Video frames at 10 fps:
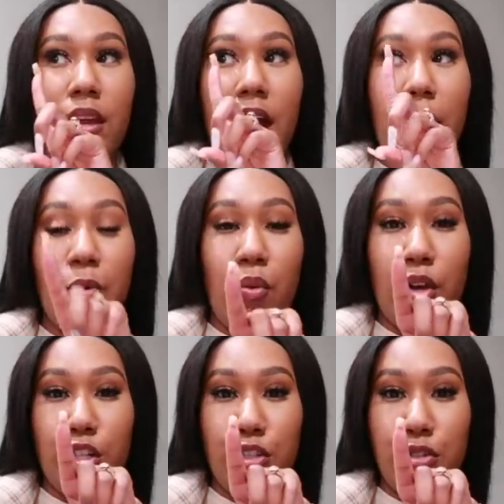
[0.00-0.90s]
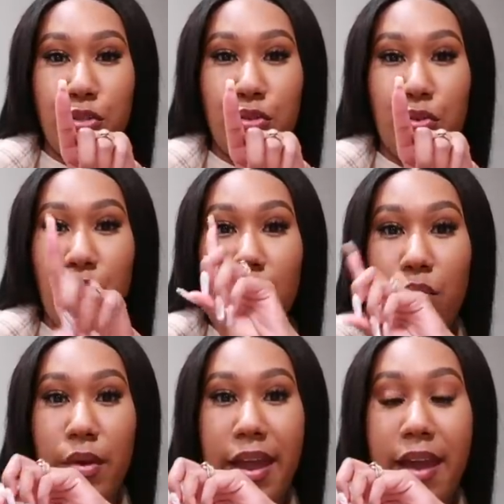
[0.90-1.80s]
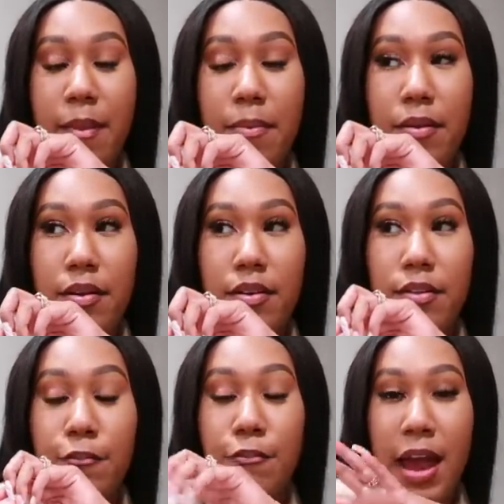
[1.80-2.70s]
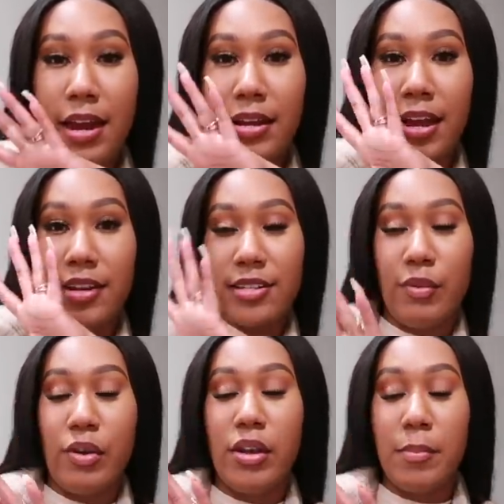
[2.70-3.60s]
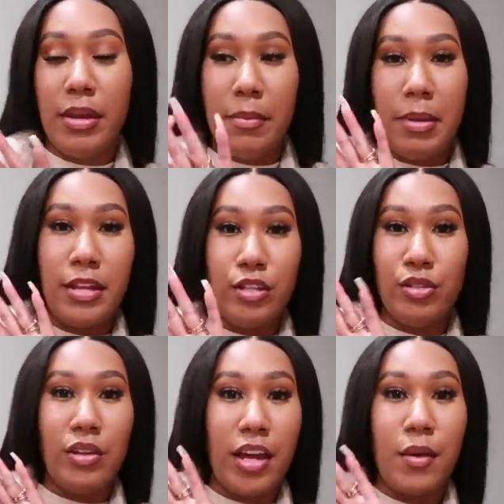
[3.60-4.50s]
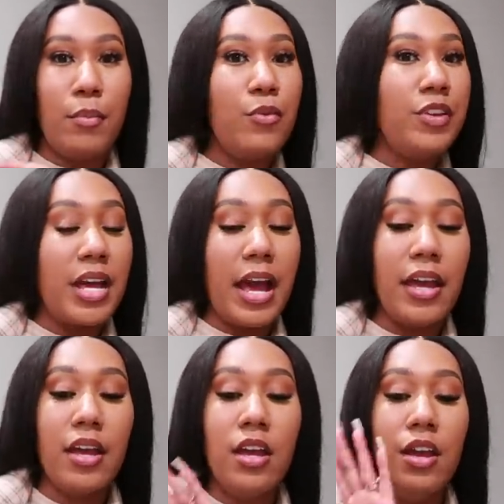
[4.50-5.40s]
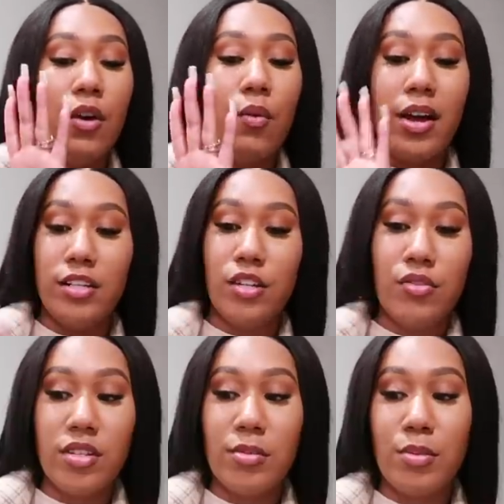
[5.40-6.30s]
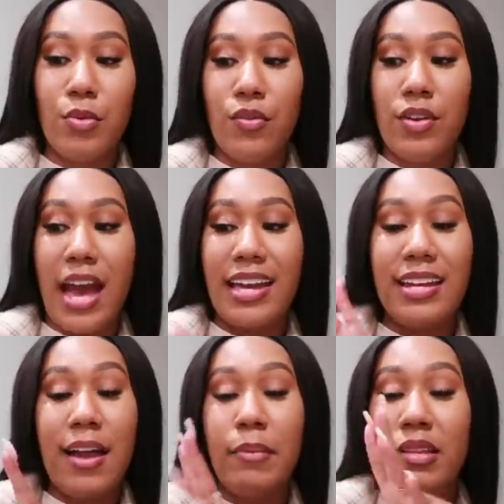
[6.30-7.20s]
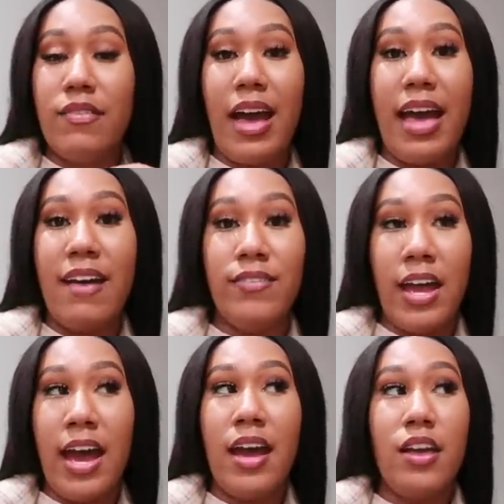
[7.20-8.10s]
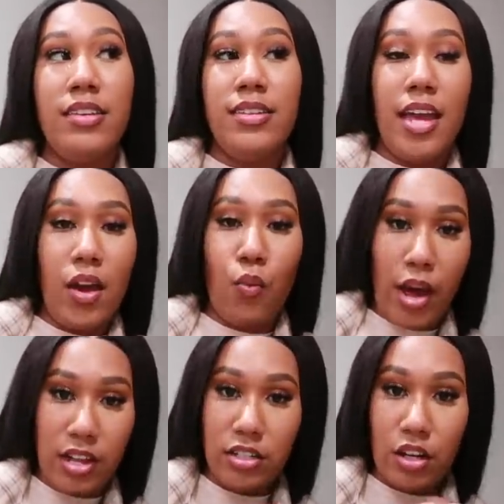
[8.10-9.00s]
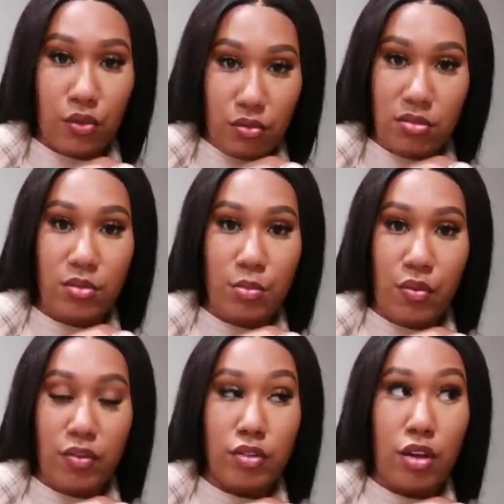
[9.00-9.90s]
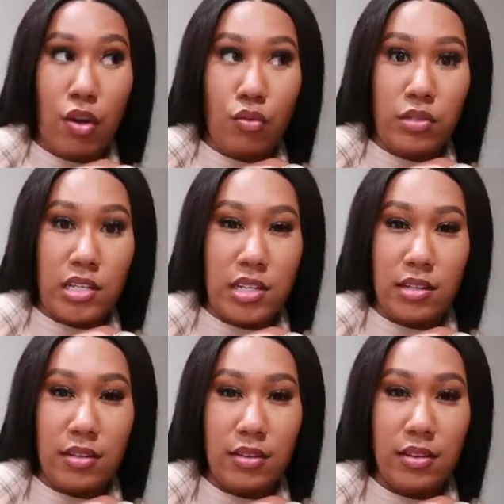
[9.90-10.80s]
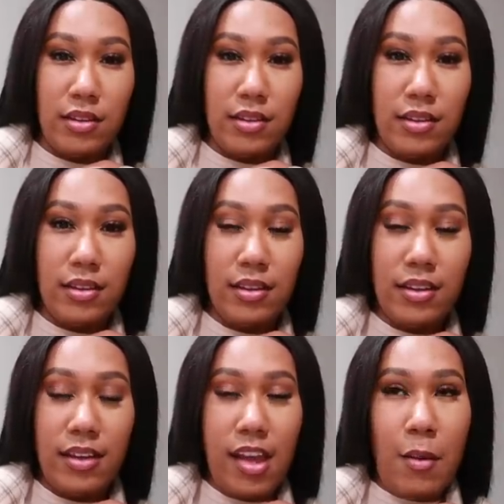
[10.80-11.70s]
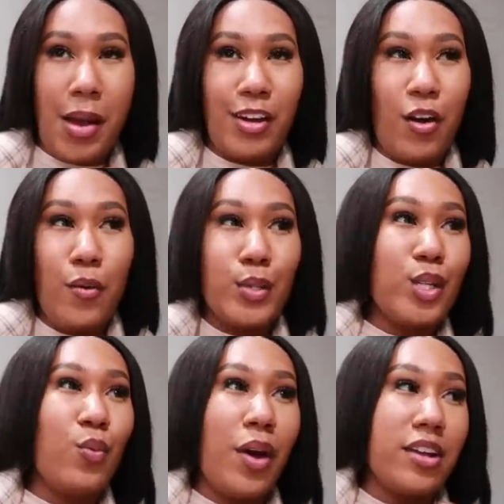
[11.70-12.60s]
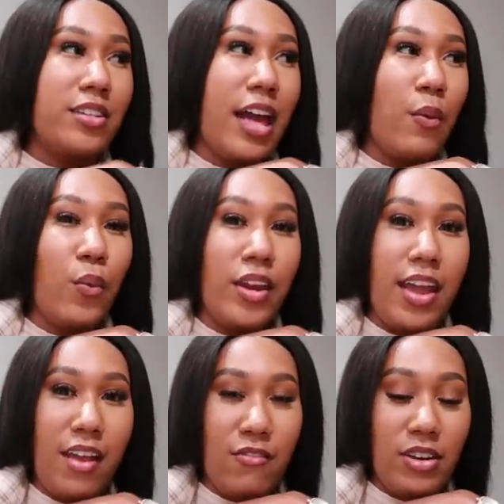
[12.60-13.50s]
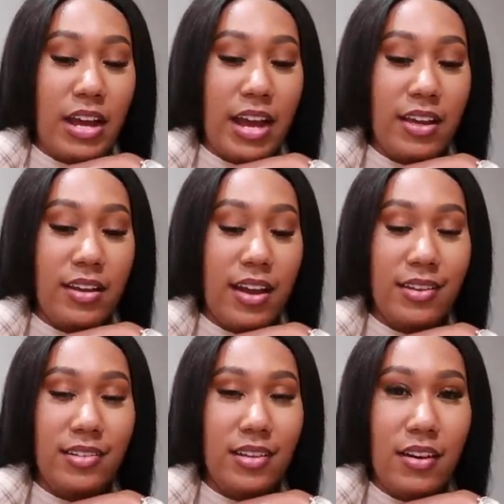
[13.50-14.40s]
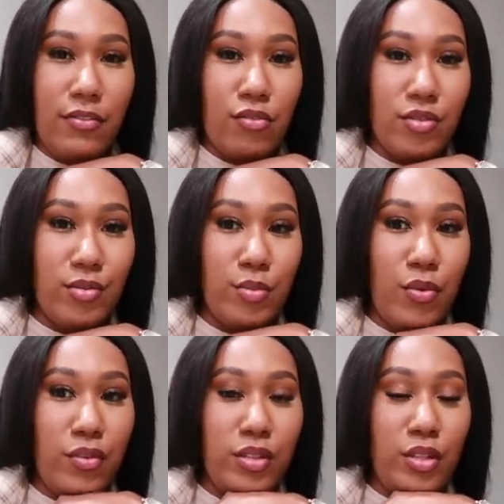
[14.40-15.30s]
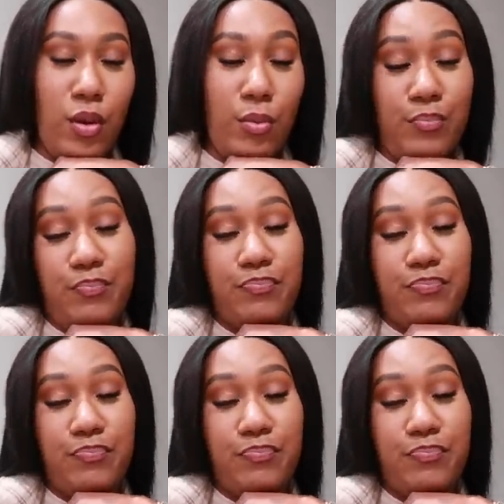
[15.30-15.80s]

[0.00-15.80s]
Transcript: I'm going to wrap Friday night because I want me and Bay to do like a movie night, watch a Christmas movie. I cannot believe I have not yet watched a Christmas movie this whole season. And my goal was to watch like one every night. I love Christmas movies, so